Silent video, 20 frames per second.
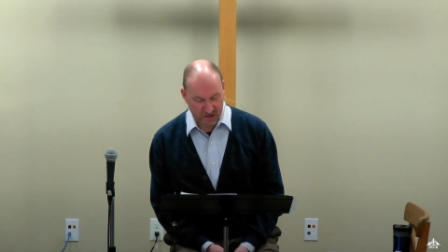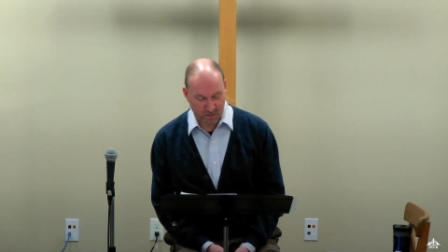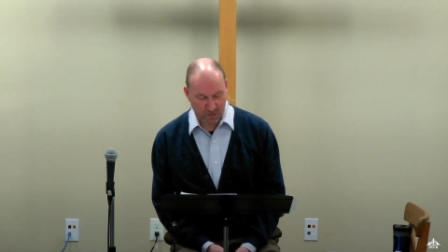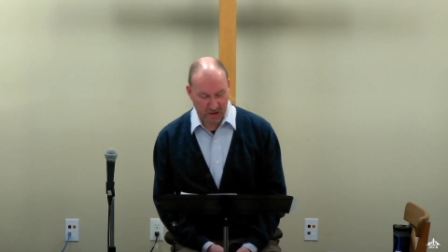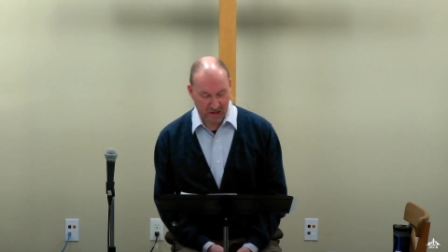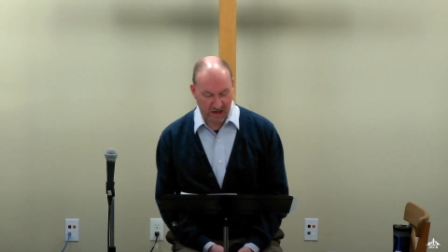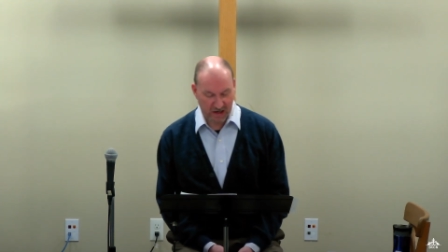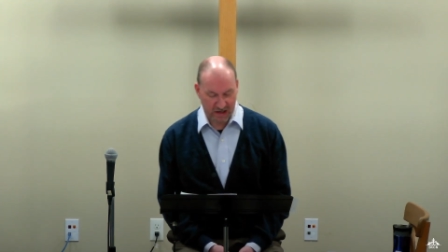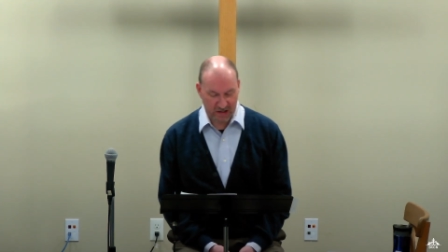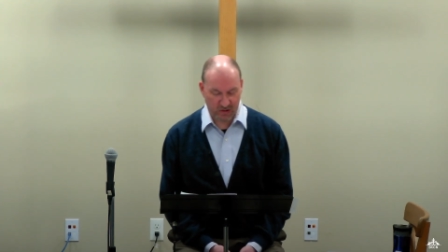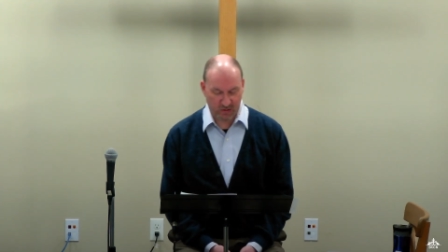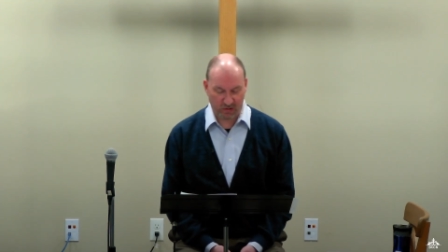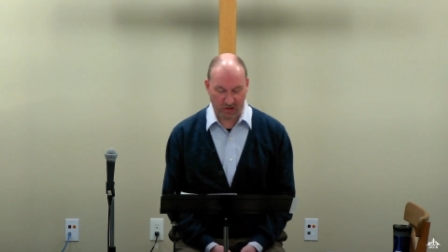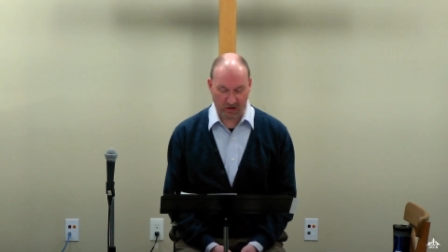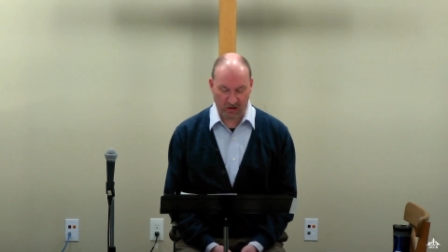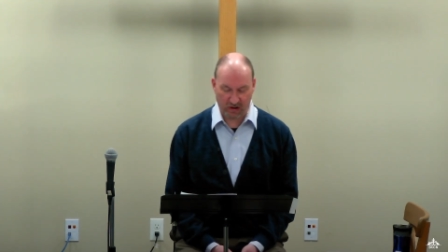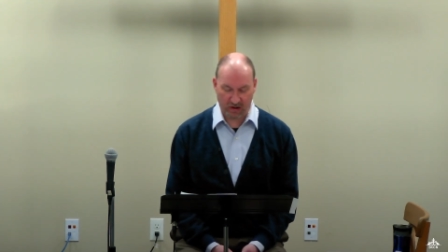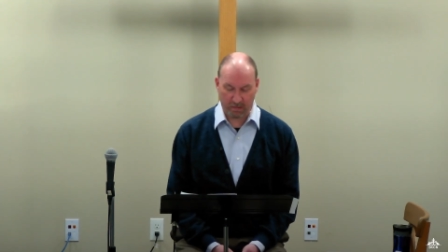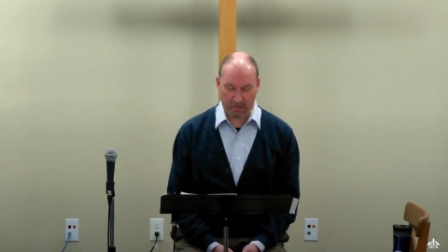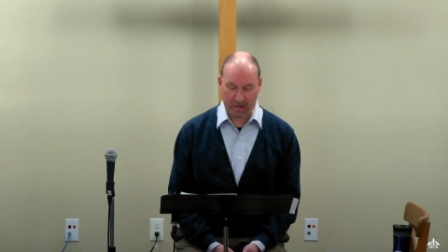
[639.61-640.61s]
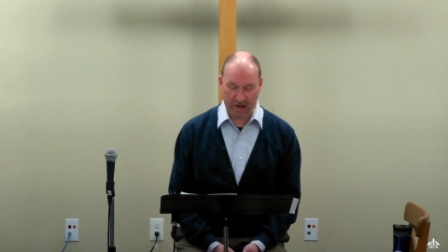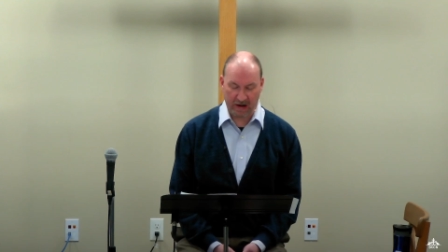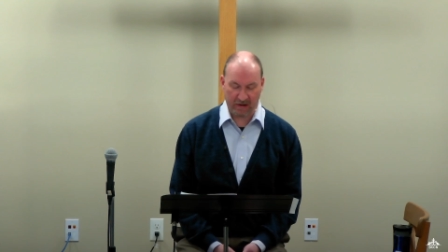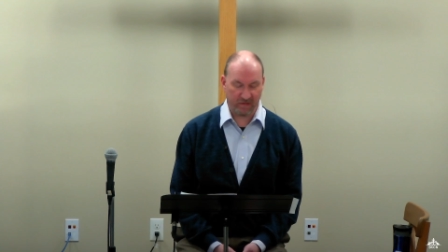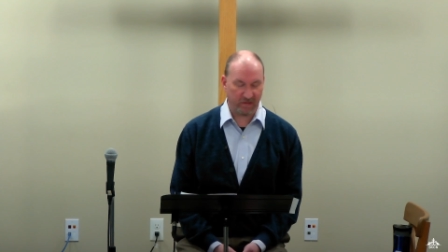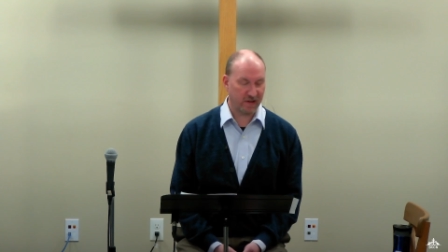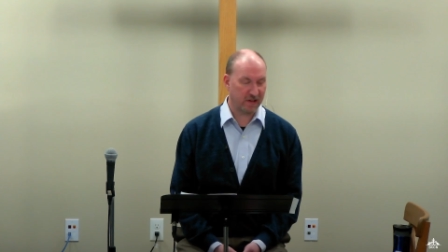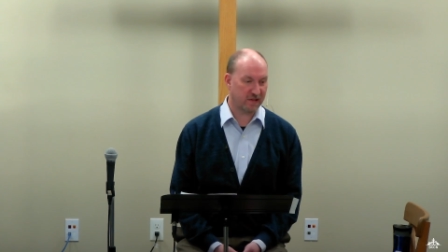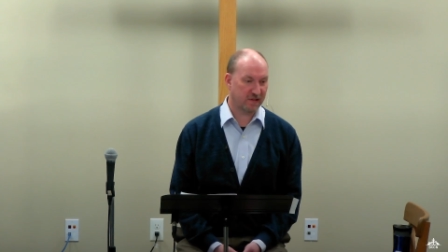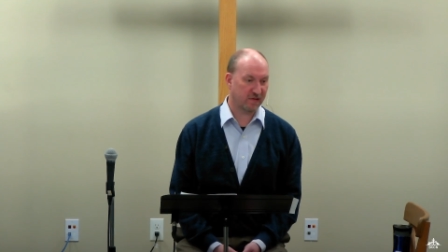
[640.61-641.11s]
be israel that
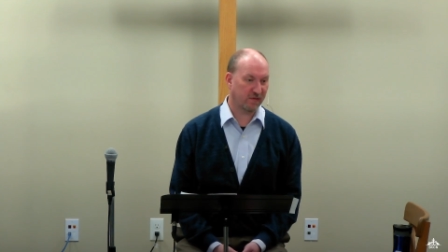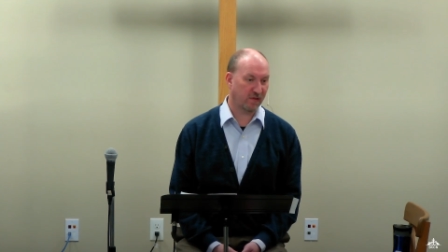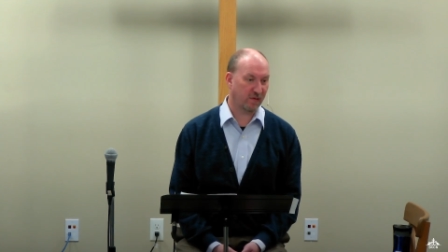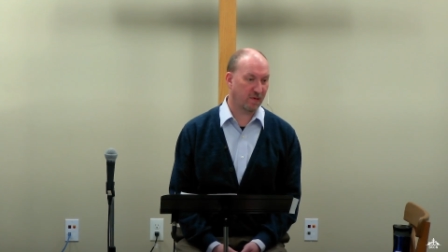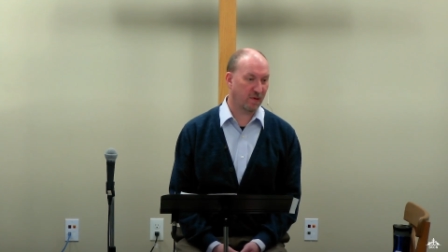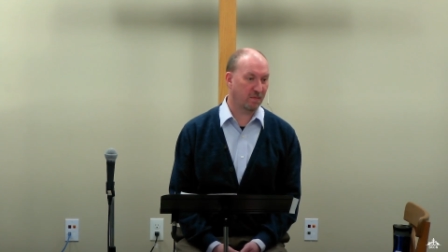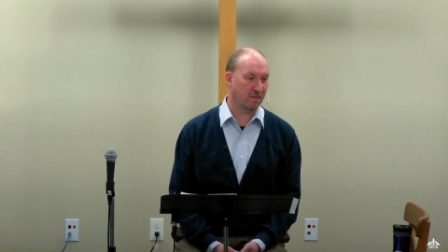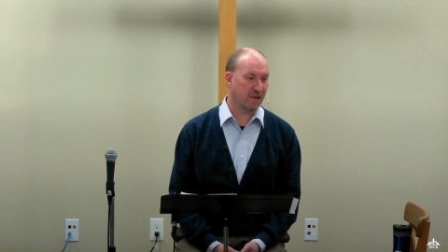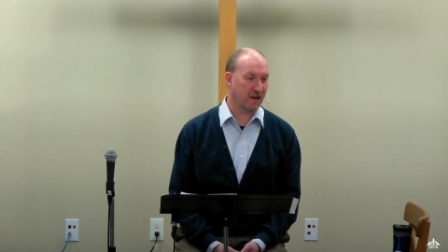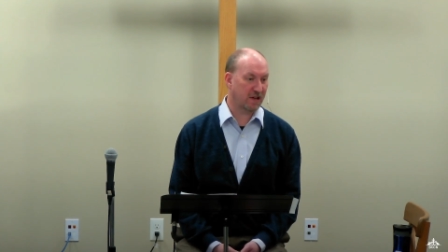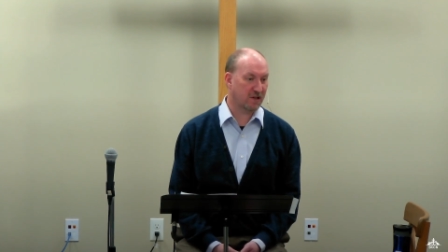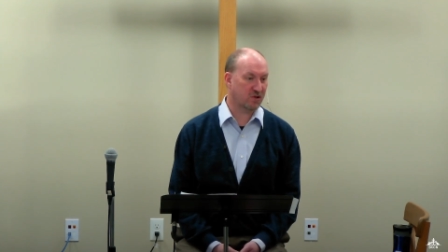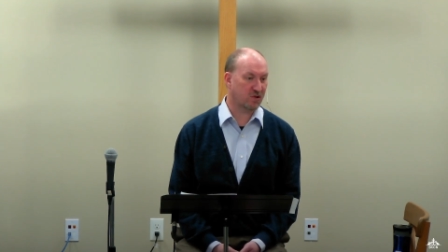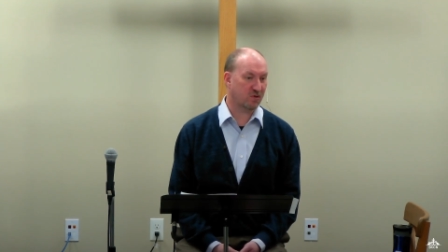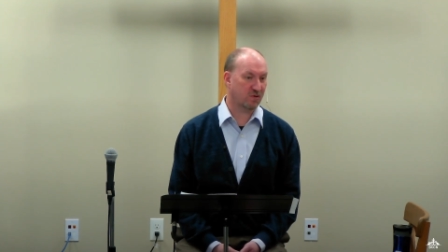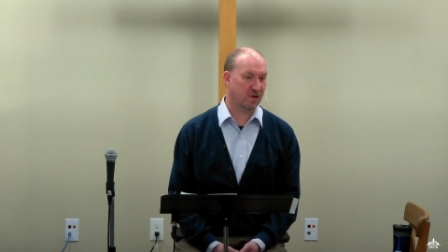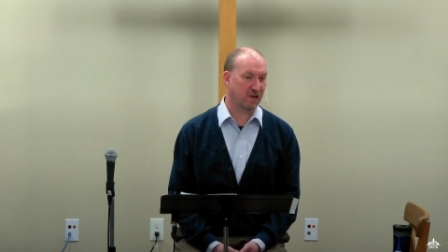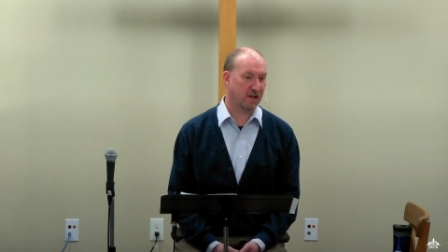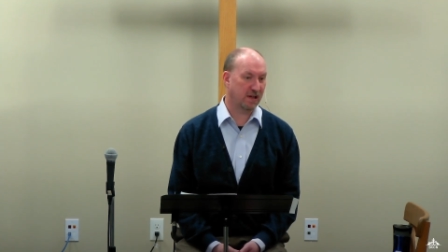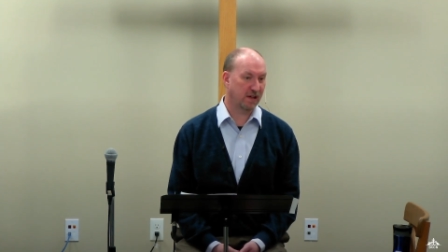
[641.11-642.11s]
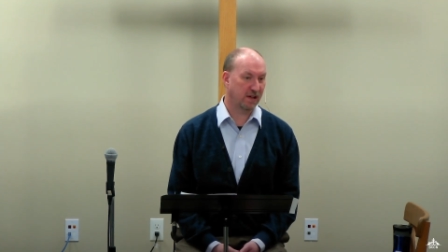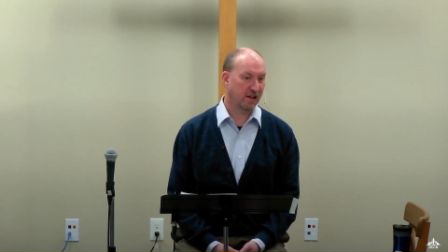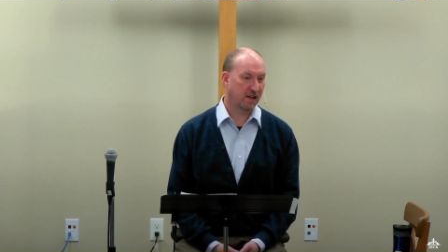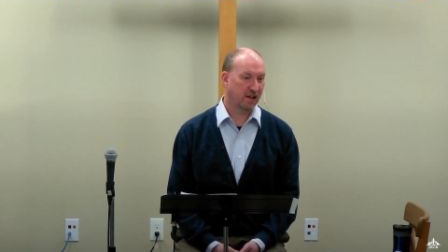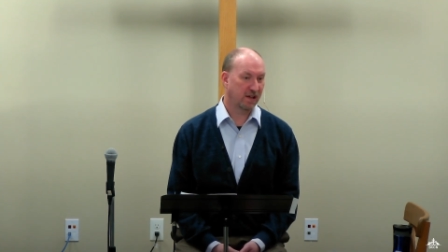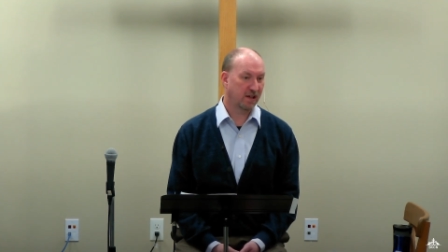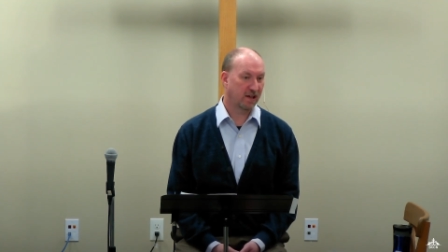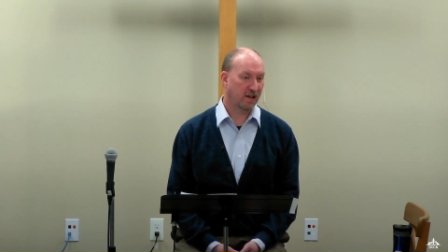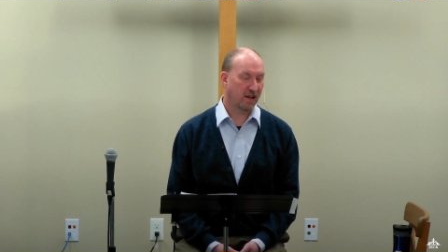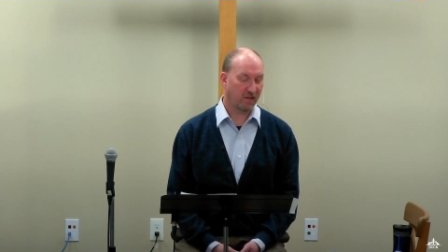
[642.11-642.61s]
benefits from the ministry
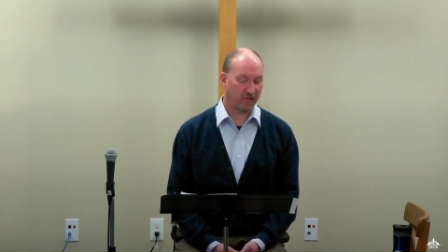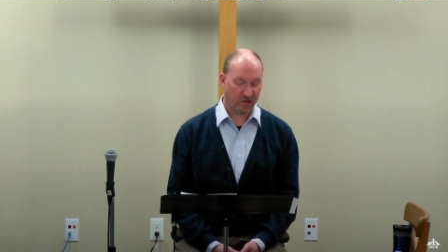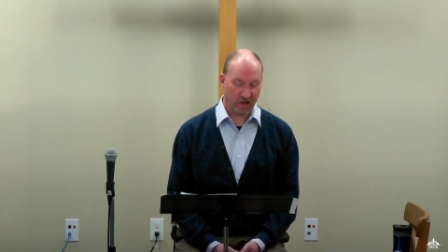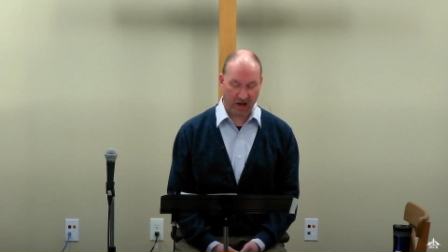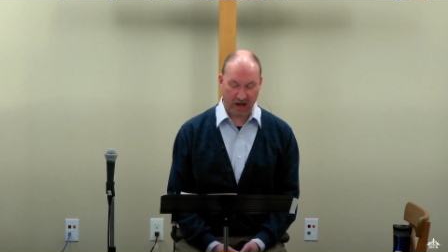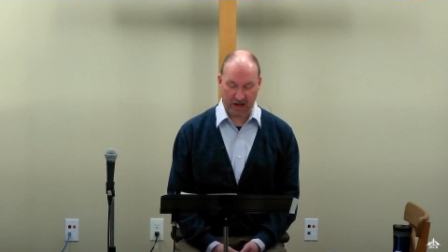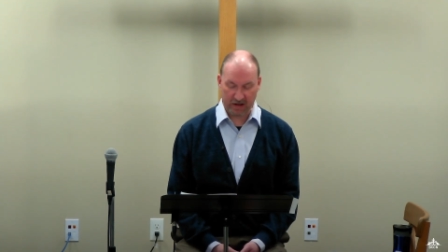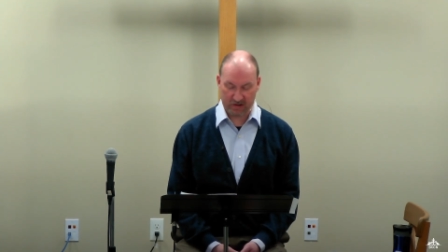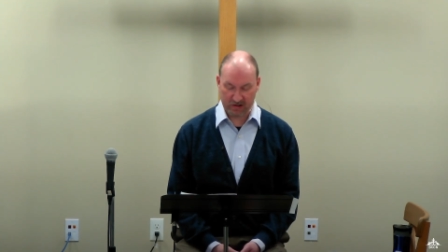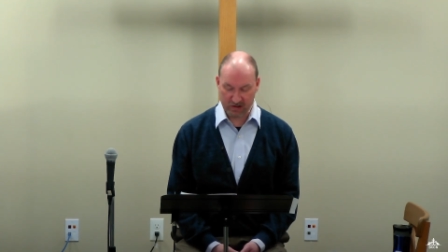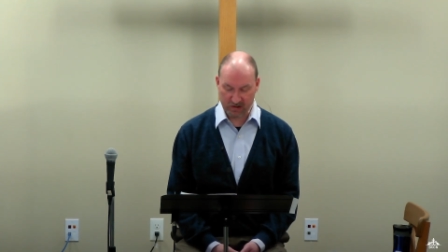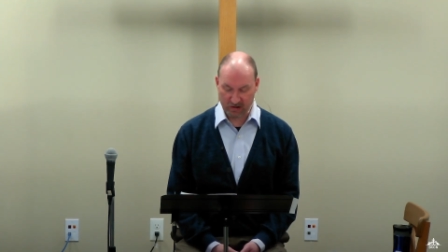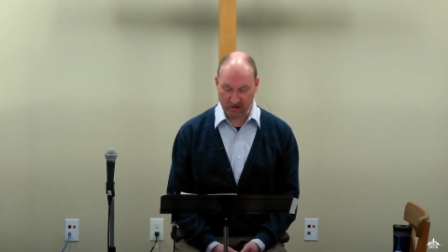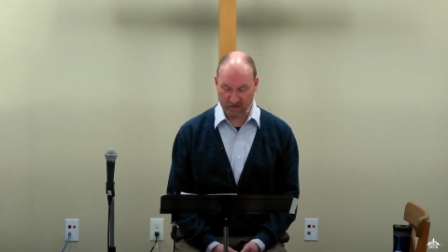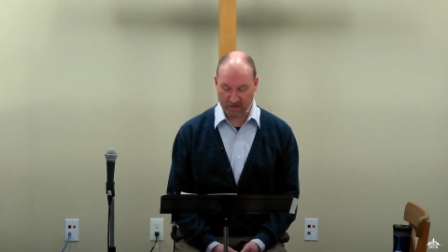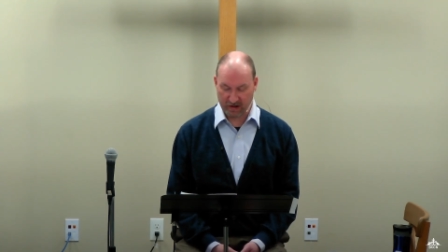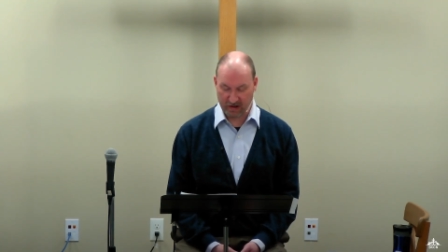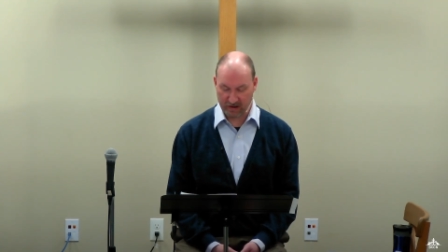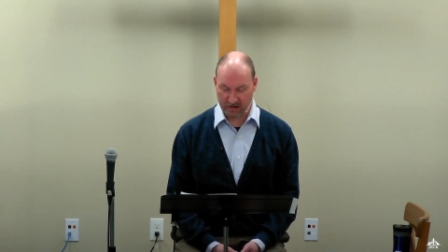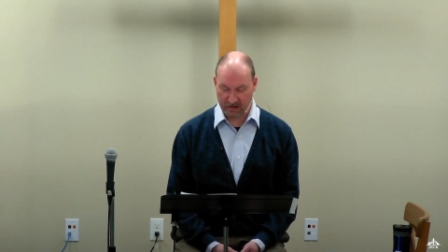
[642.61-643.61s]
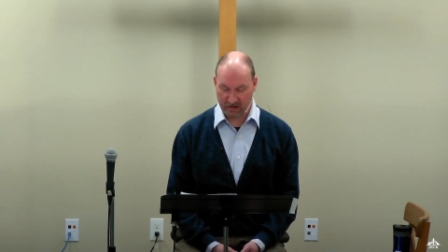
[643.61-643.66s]
of god's servant